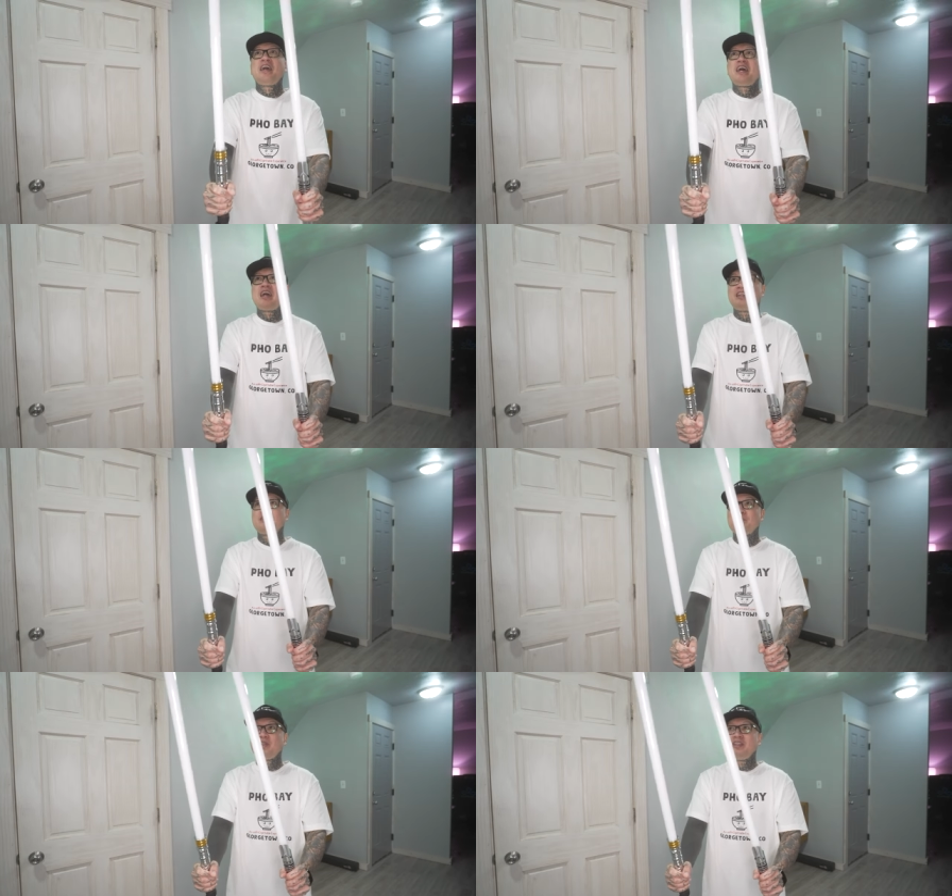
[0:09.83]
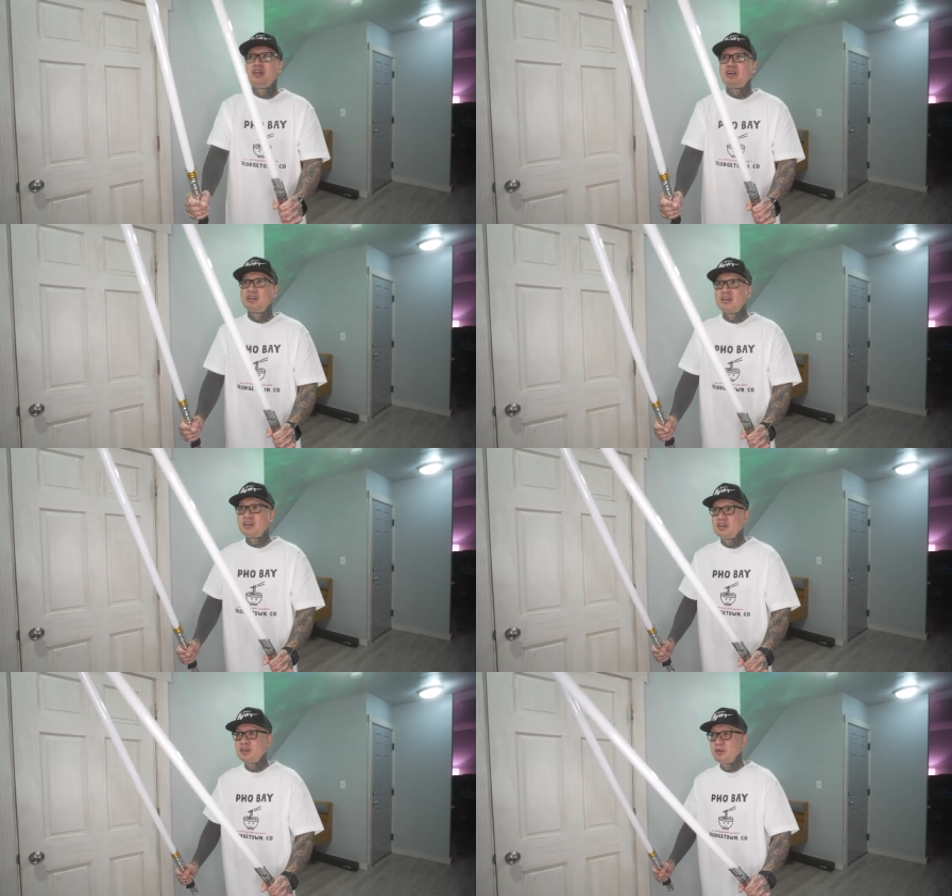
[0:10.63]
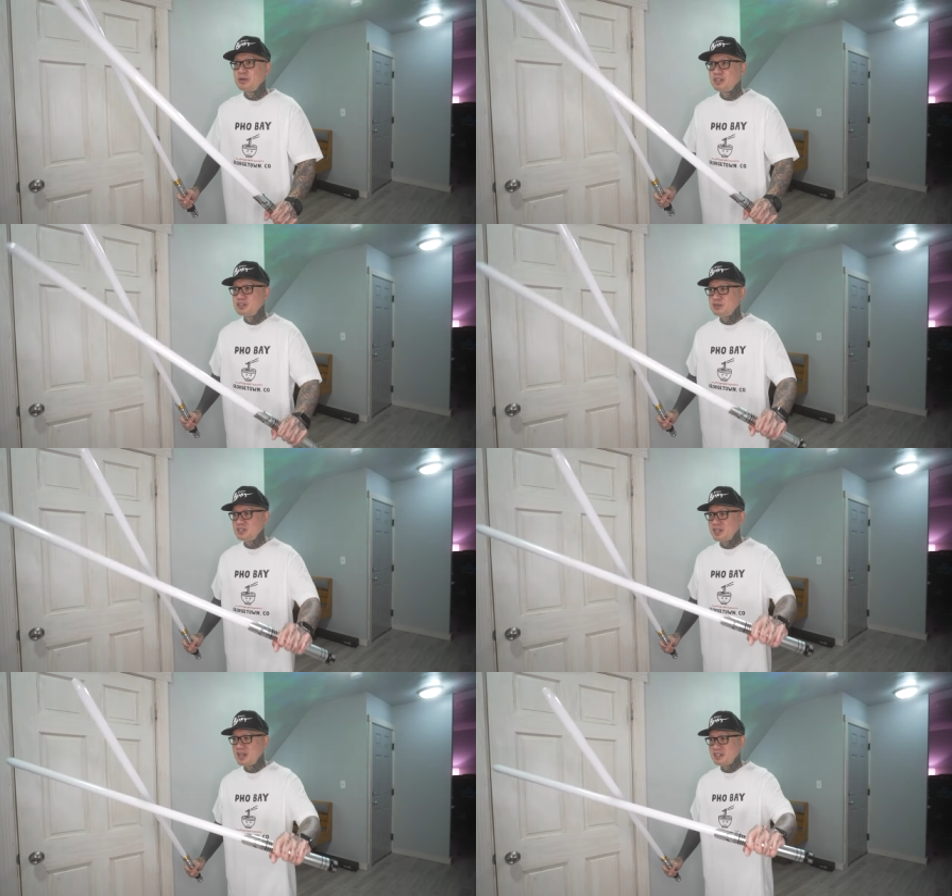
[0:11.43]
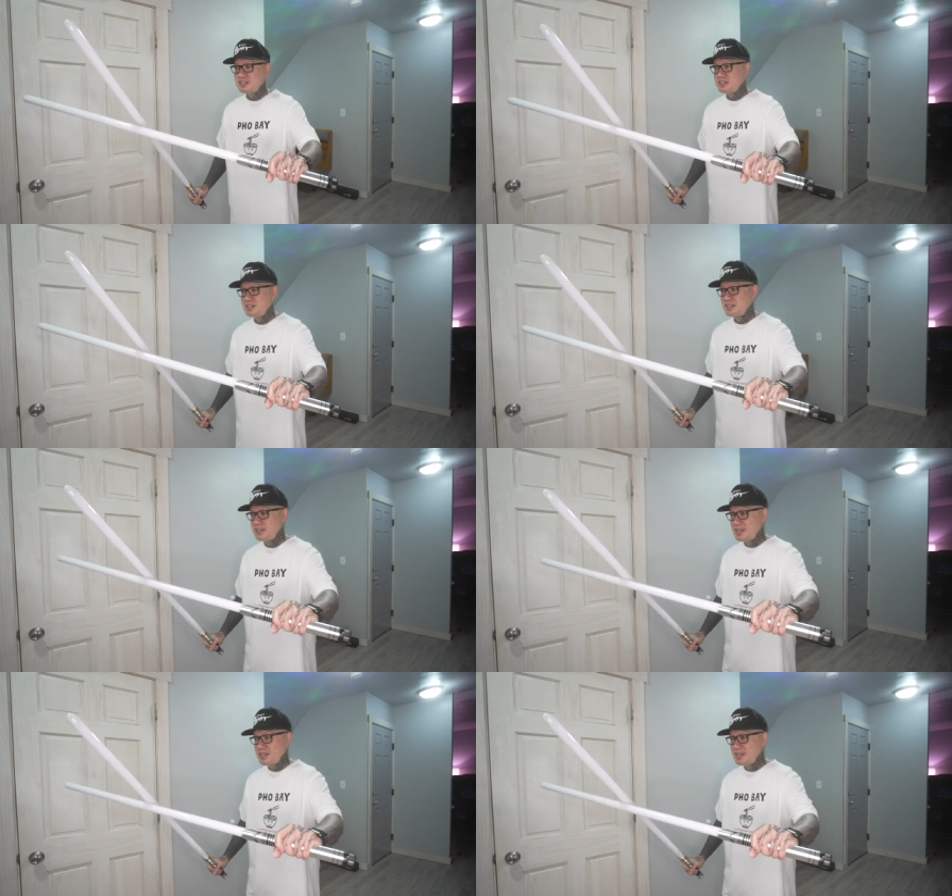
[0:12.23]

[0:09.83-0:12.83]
and we are going to test